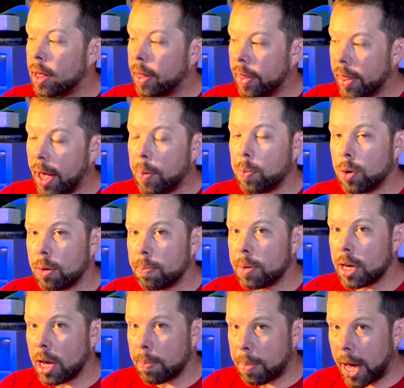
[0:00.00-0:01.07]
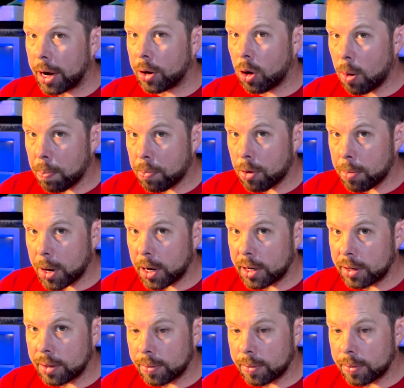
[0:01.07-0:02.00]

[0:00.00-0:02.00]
That wouldn't be a bad compromise.